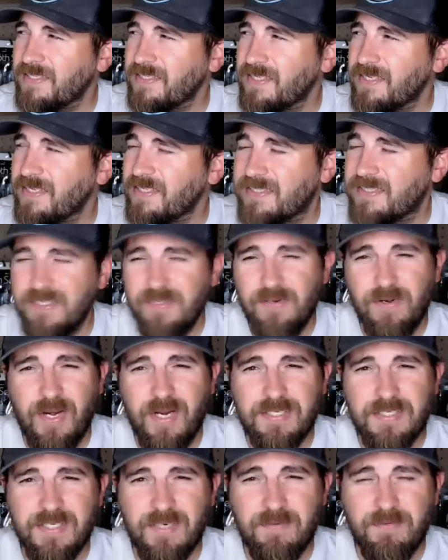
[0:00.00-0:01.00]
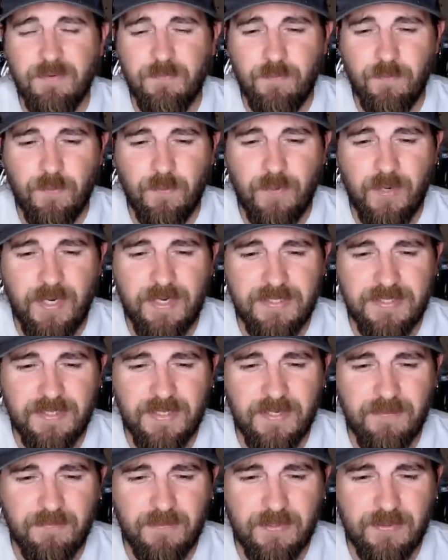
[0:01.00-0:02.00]
It's either 874 or
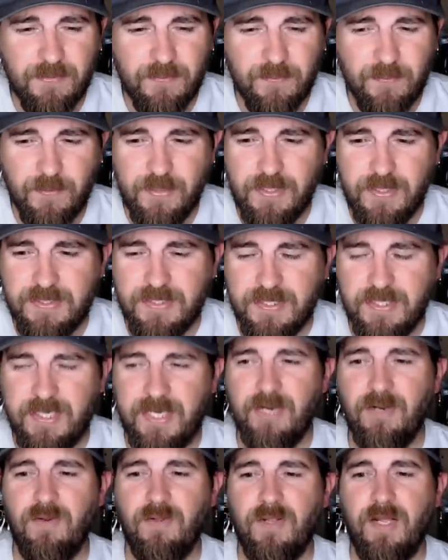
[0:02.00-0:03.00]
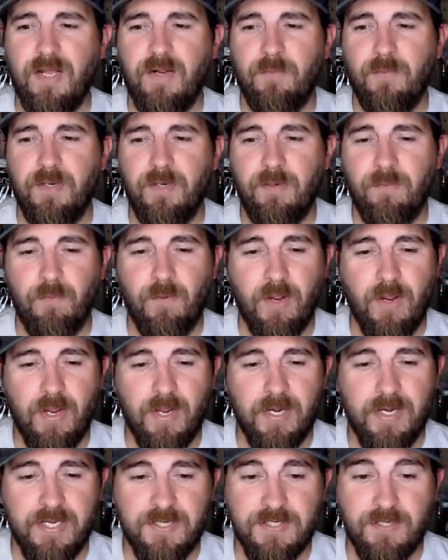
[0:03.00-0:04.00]
873. It's the Carolina rig
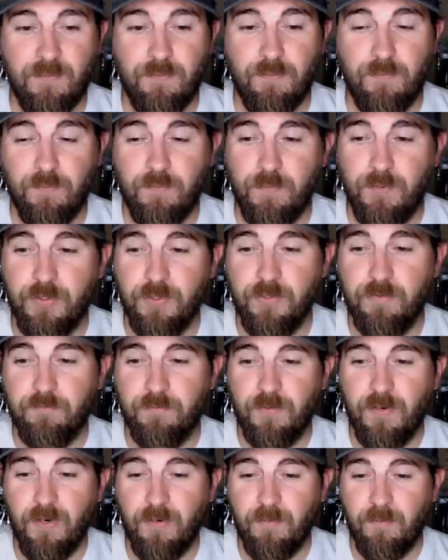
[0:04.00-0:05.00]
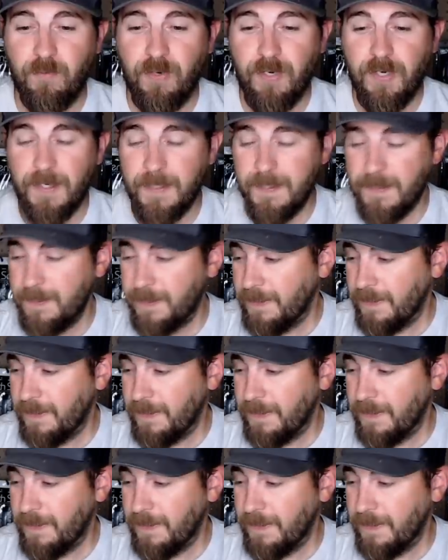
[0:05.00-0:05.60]
rod is a good frog rod.